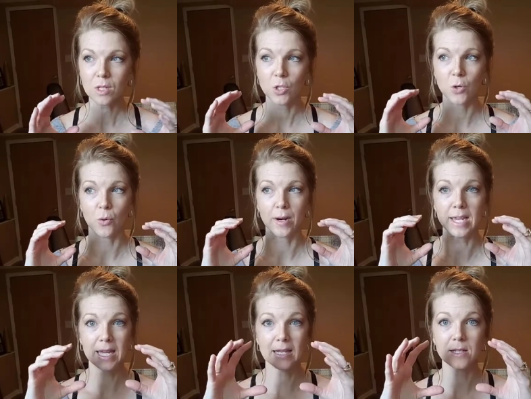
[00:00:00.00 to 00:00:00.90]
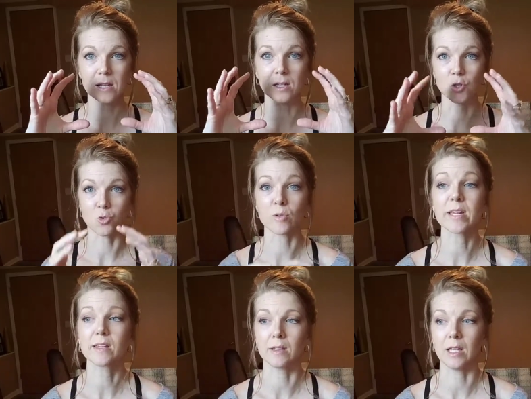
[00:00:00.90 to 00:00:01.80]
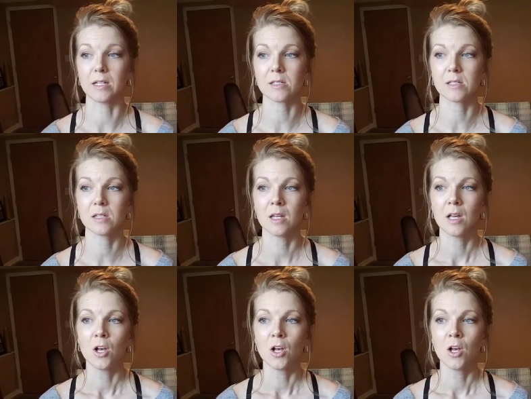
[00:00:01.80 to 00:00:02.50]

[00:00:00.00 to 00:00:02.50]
your eat and drink list,